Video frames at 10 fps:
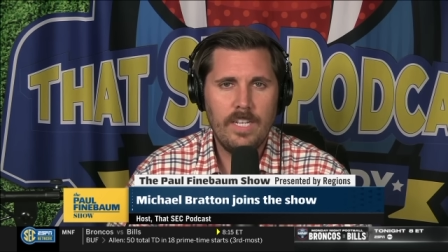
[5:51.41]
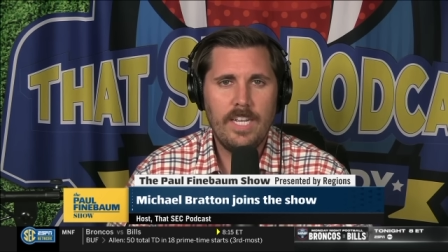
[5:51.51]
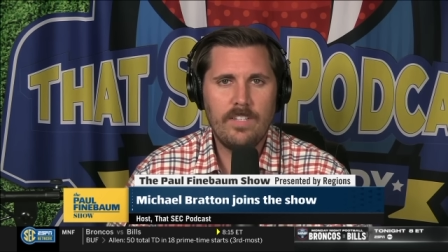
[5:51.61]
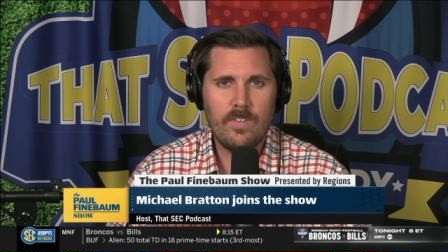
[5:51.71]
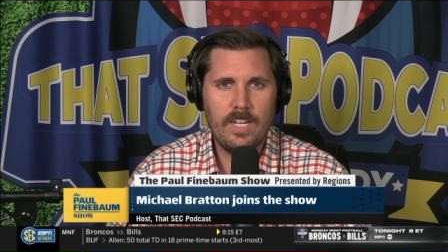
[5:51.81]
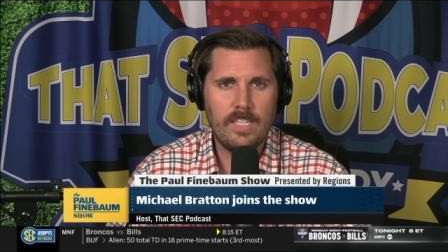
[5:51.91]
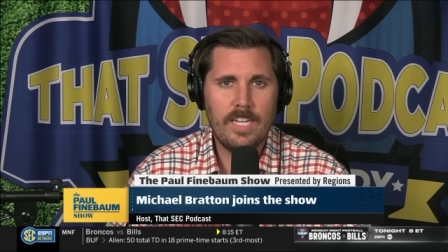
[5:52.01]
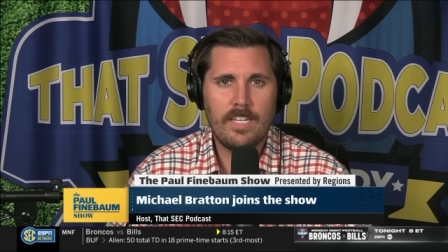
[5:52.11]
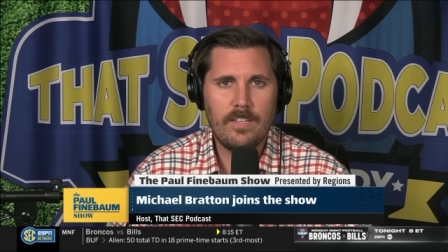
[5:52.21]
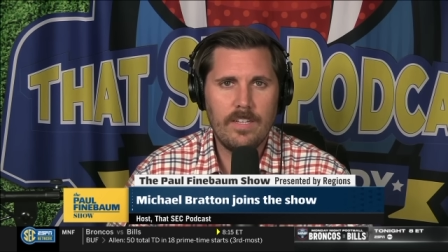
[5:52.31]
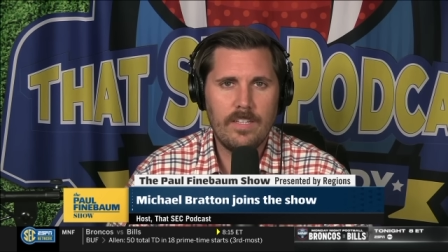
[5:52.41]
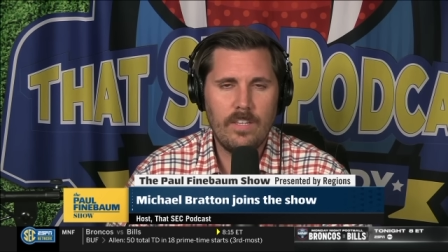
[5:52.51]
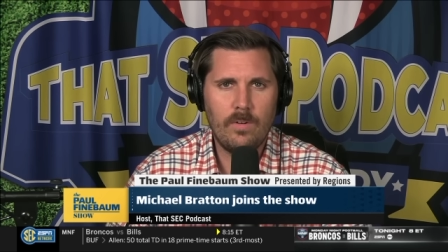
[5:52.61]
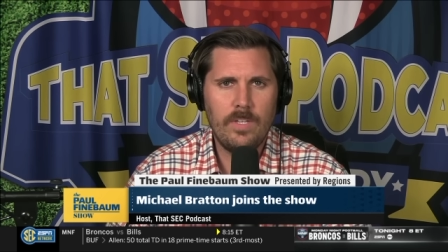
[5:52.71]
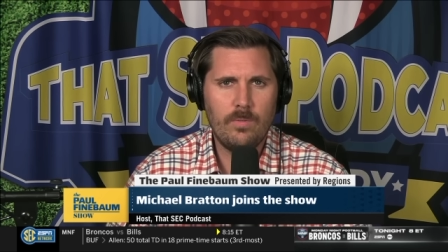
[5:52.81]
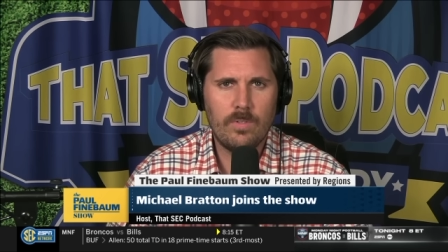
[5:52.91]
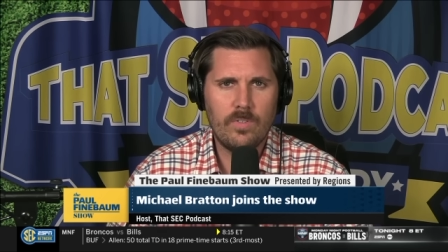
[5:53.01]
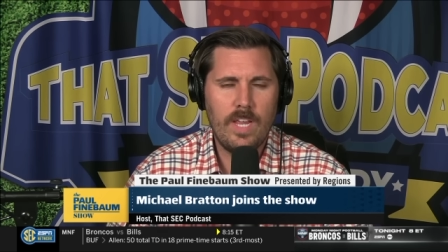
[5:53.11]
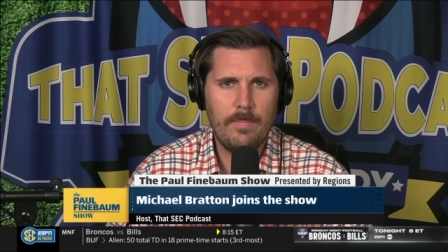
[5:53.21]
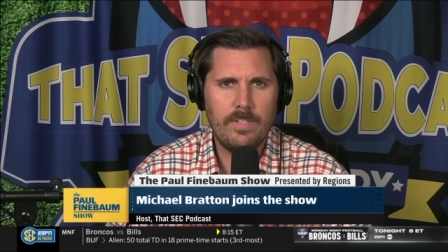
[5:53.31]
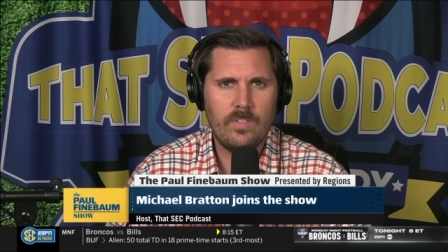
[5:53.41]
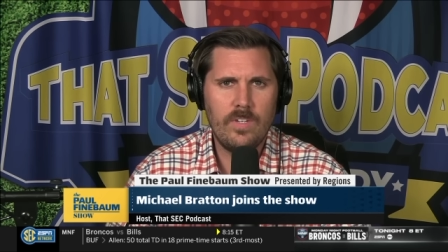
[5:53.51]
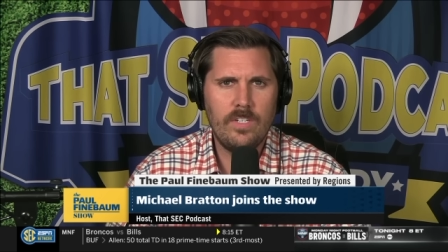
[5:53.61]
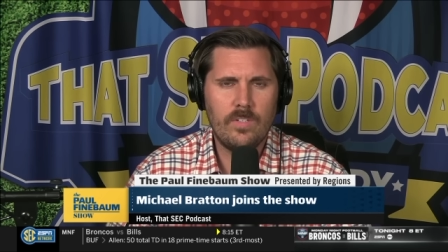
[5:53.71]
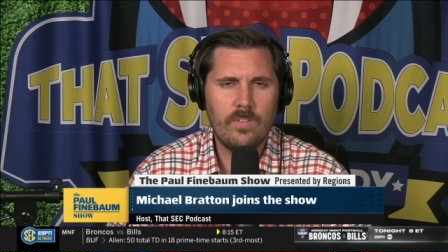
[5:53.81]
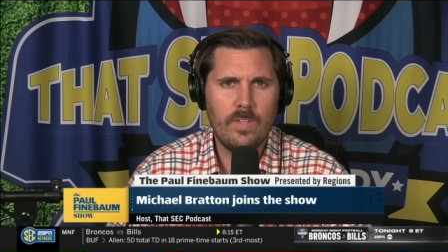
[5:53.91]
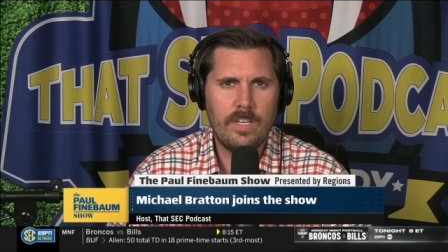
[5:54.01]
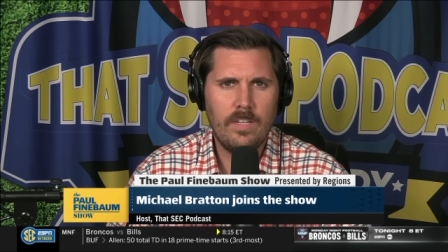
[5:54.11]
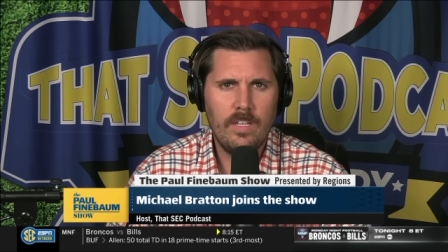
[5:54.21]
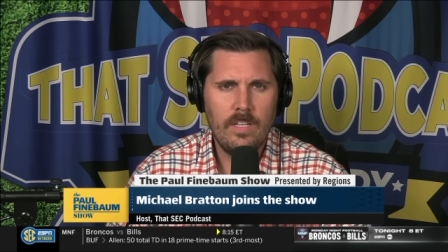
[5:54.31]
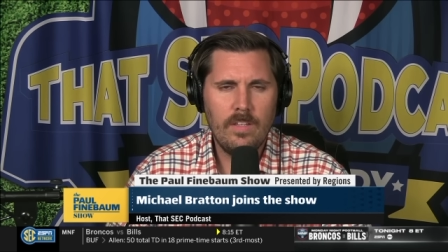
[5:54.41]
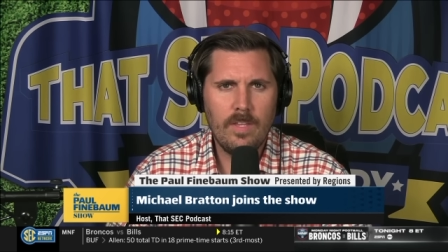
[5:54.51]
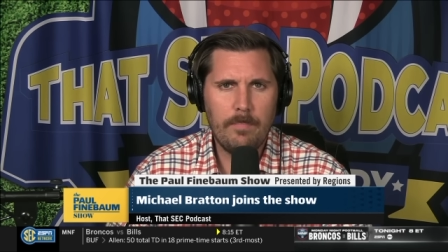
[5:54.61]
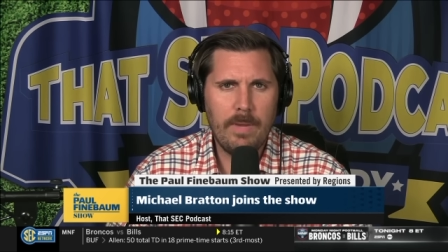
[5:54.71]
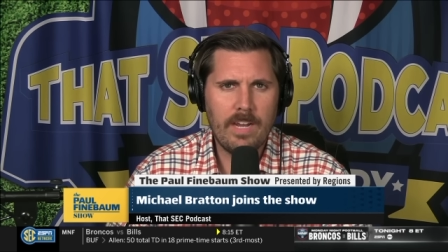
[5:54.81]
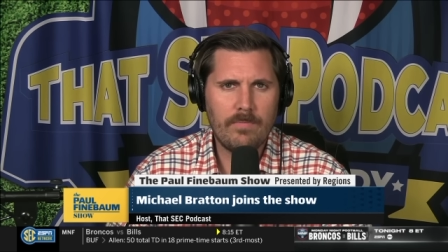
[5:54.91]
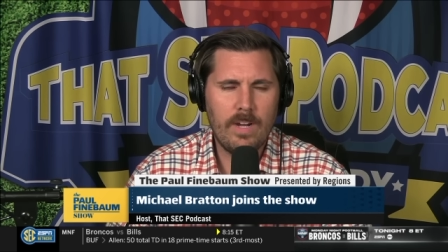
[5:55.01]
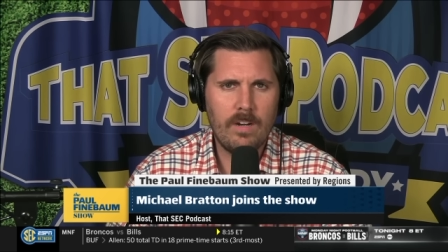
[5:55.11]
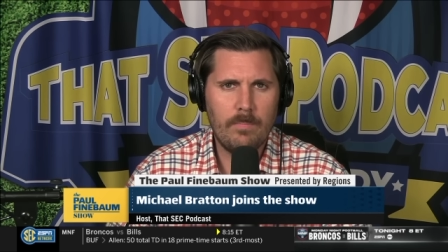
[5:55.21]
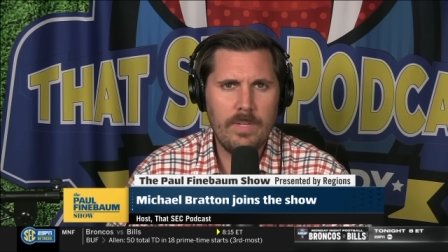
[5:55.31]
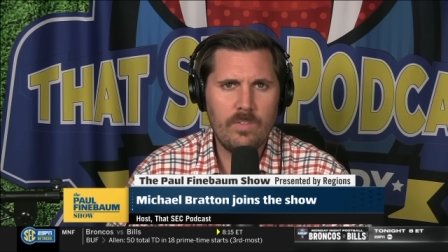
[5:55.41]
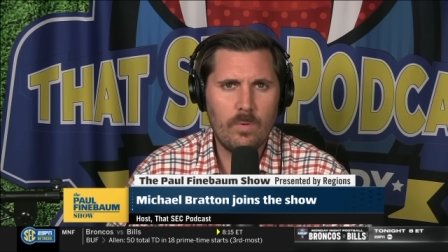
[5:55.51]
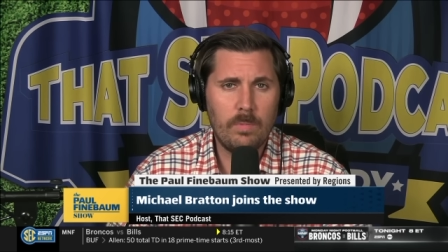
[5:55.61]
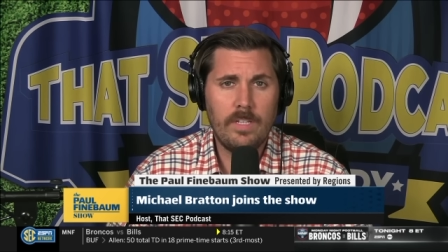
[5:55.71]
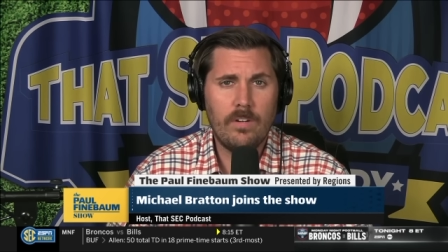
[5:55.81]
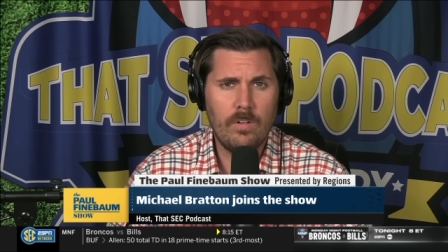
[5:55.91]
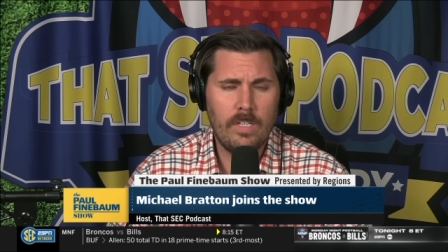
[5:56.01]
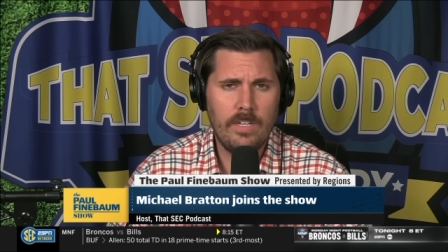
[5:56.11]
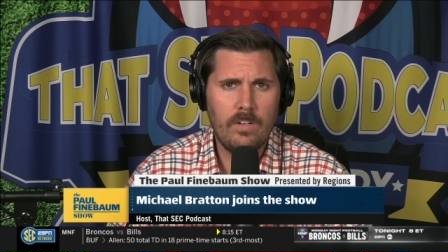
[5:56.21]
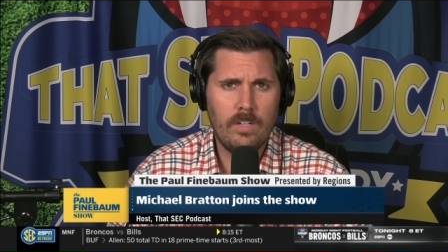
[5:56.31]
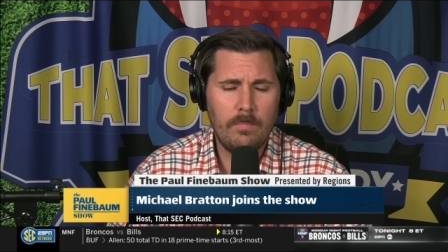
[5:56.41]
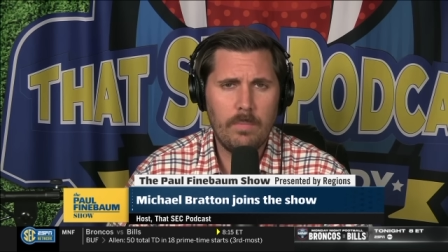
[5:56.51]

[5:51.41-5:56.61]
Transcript: It's not like uh, you know these were Saban decisions that that backfired miserably early on.